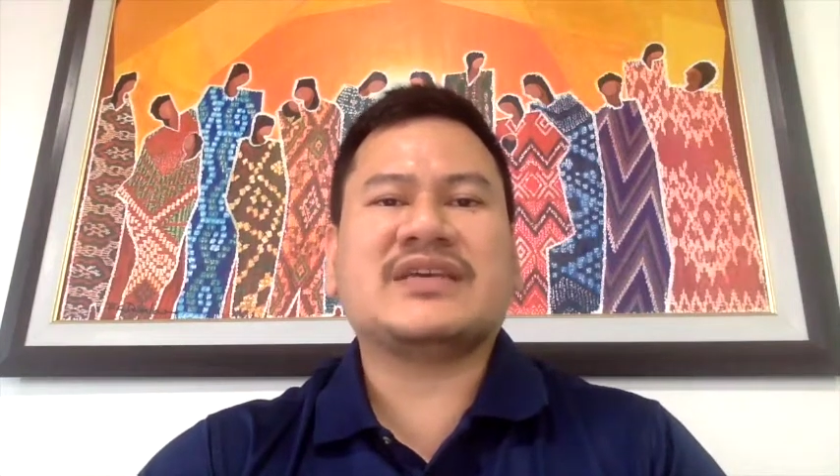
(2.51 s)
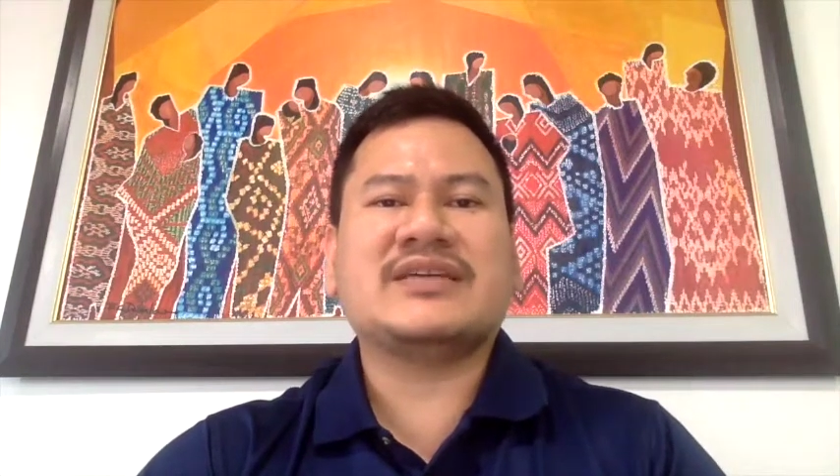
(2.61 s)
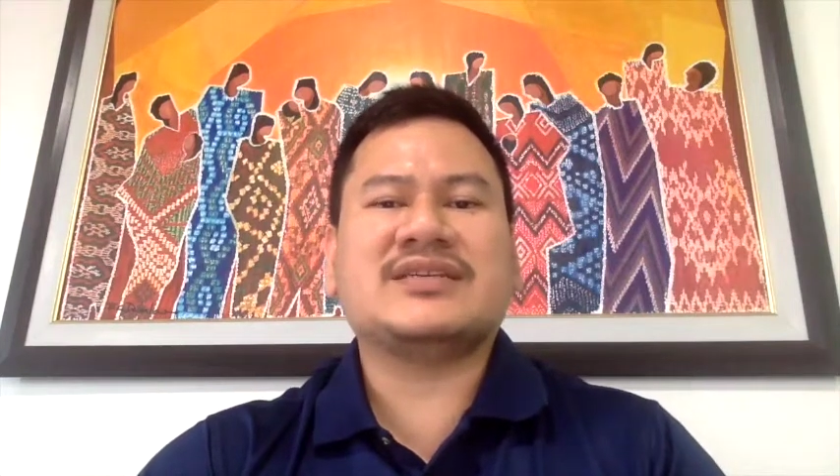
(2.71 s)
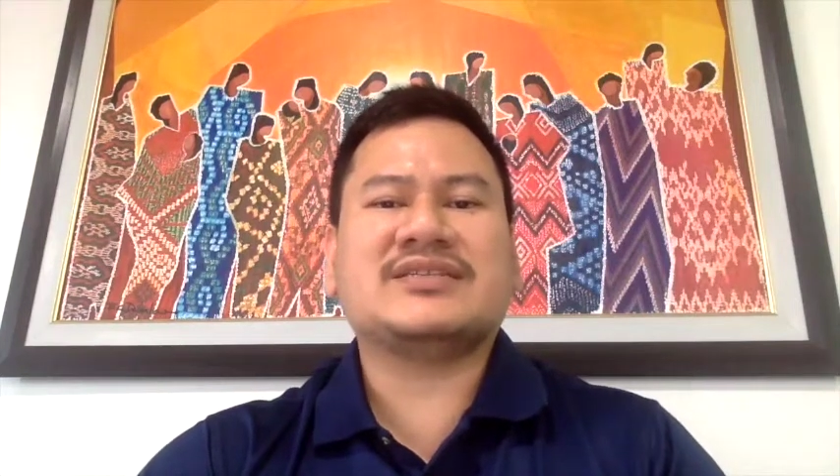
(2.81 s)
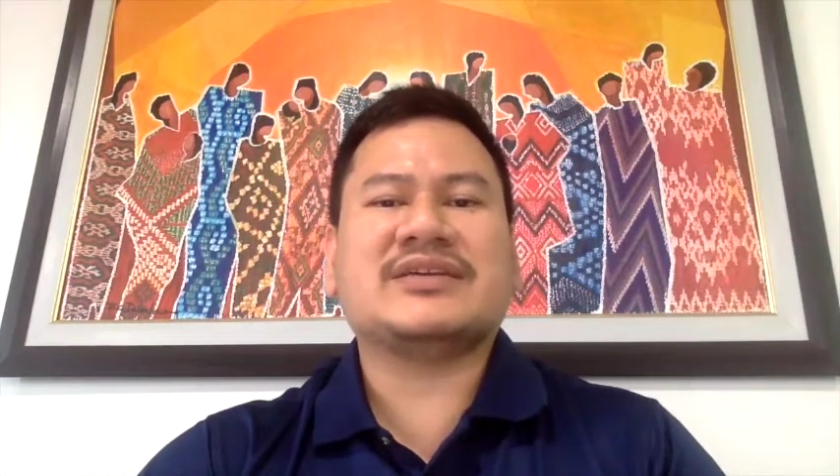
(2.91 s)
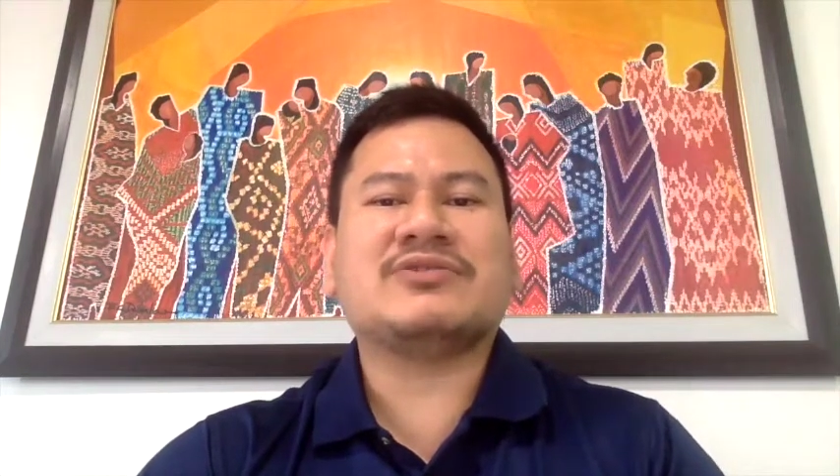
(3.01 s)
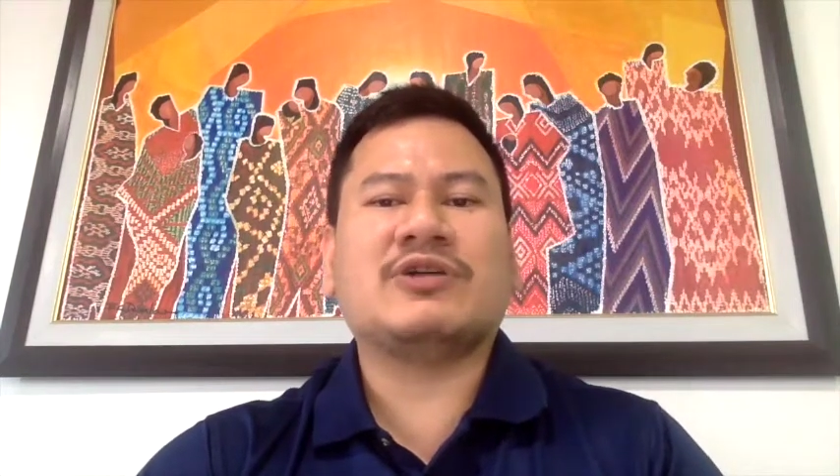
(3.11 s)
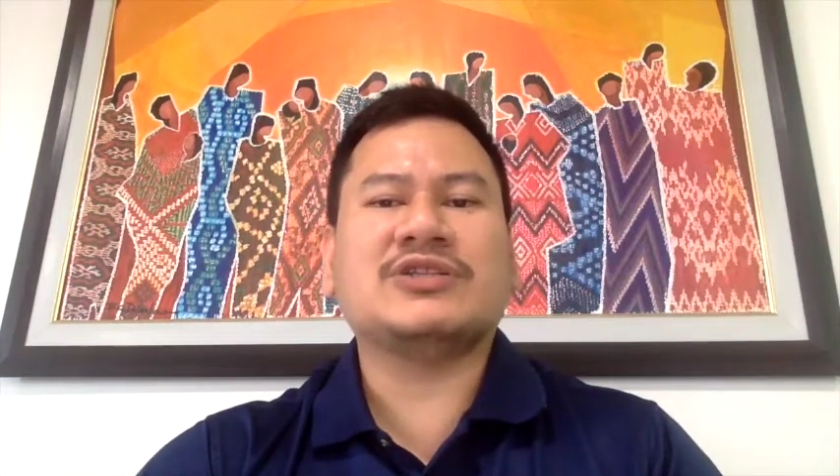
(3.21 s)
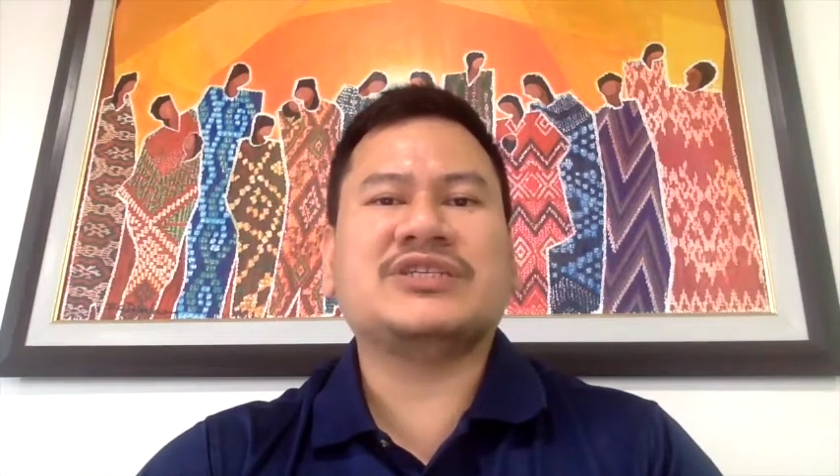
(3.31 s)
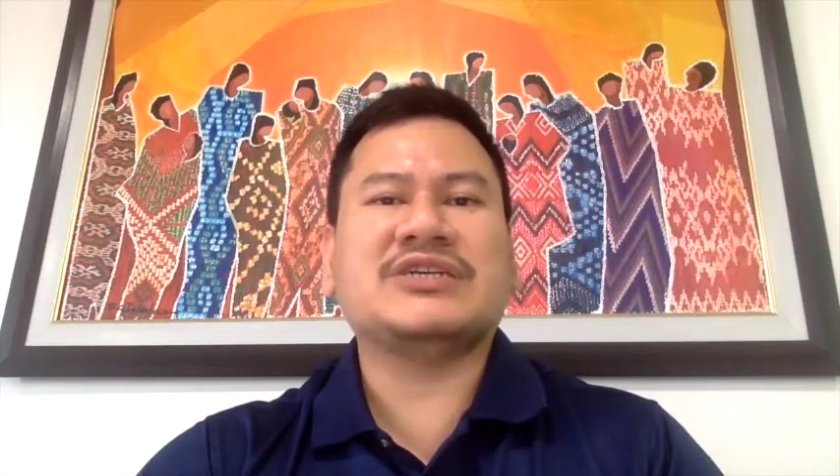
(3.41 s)
Science and
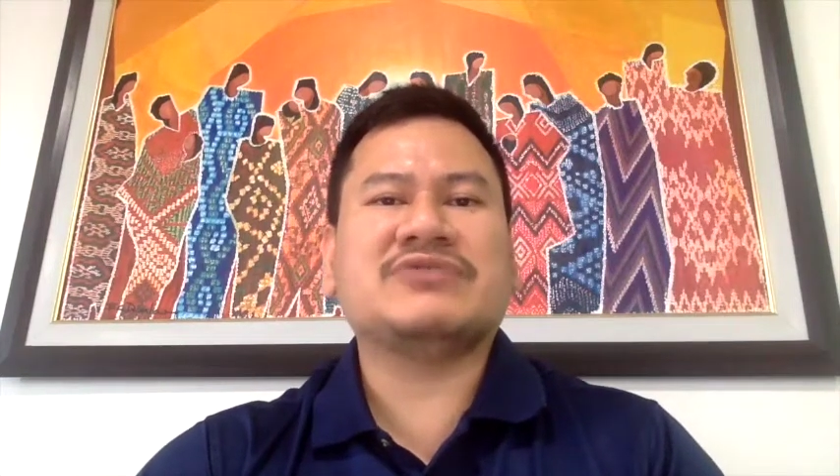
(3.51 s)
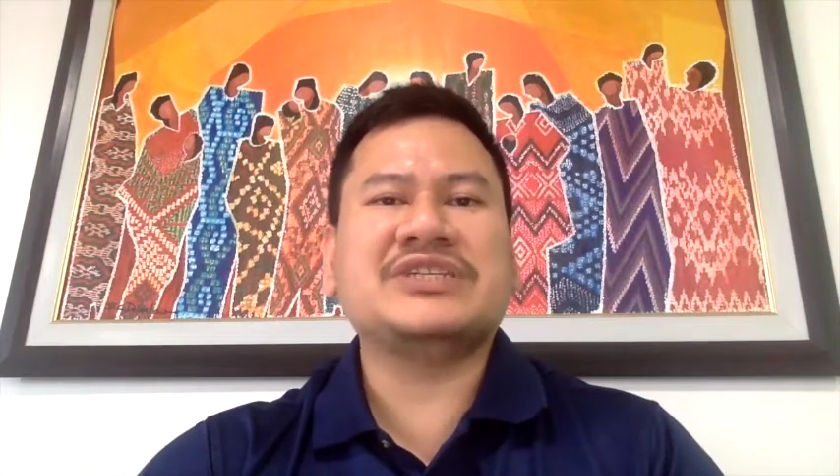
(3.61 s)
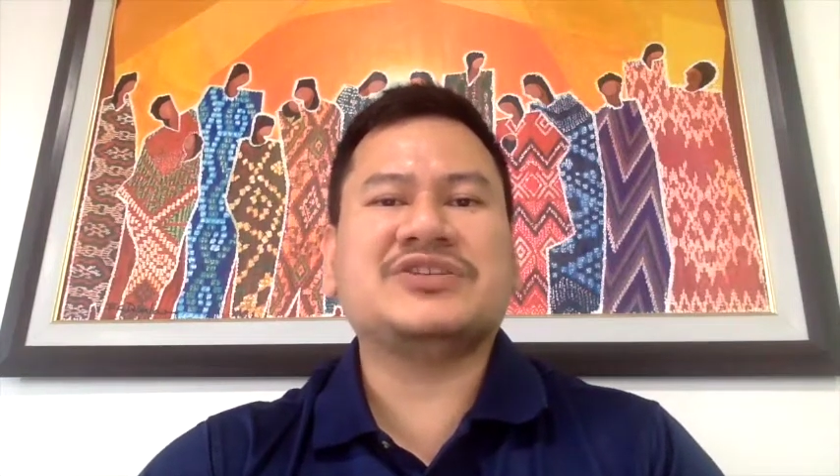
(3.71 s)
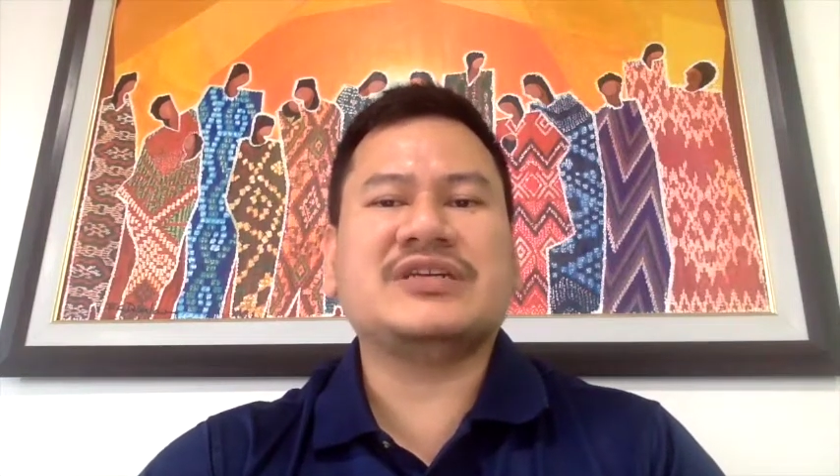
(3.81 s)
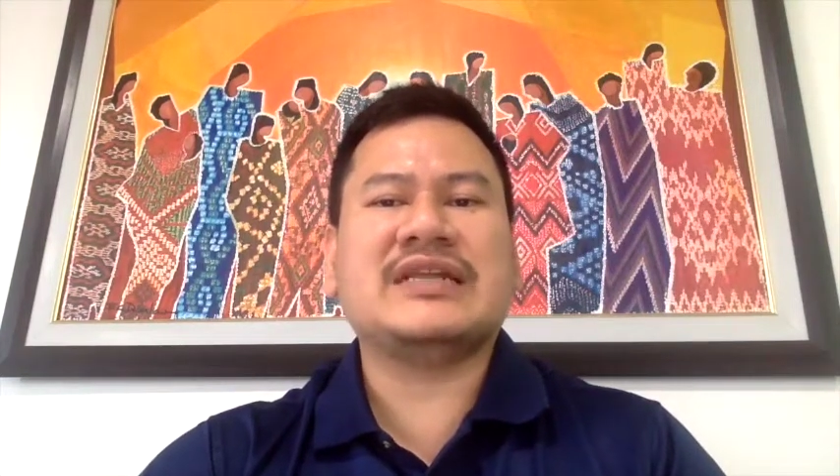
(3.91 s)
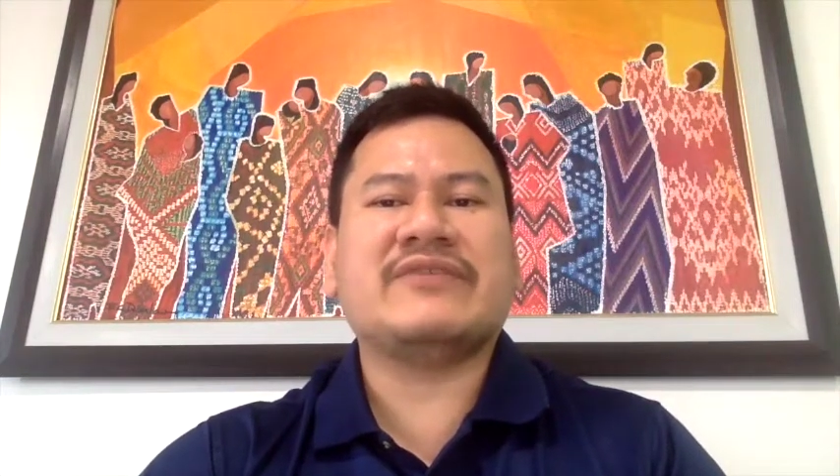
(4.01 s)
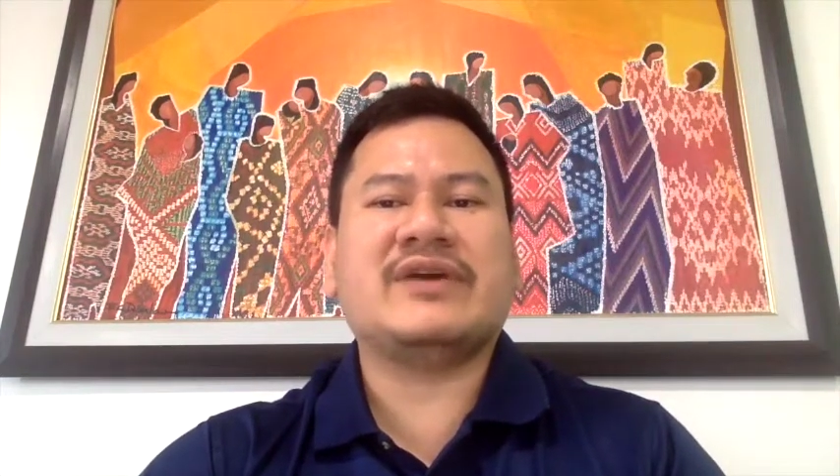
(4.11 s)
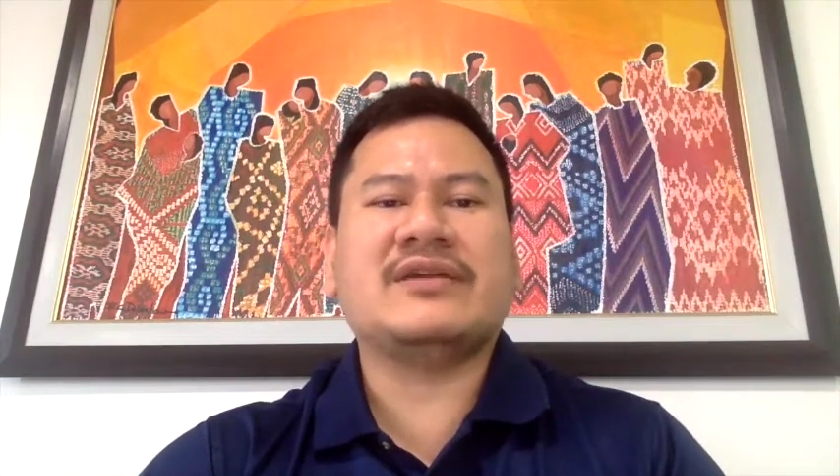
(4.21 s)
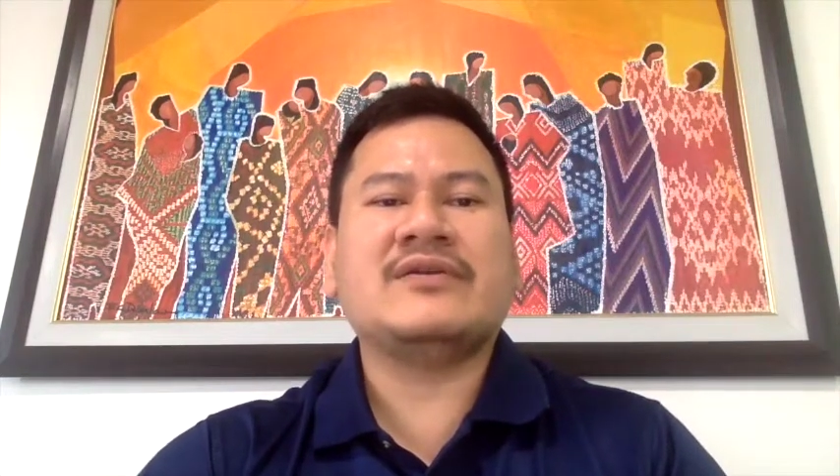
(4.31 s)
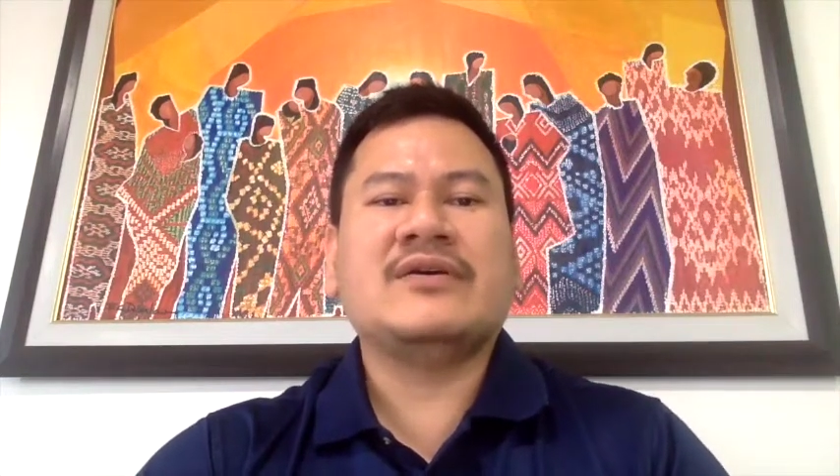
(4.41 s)
Technology Region
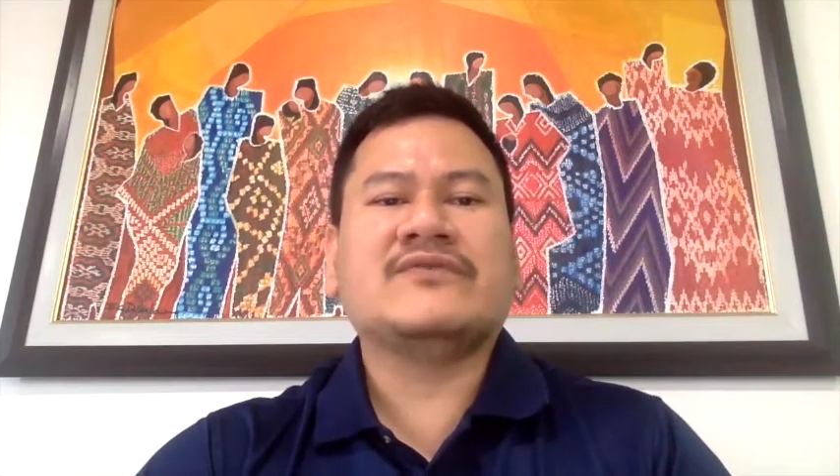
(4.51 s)
11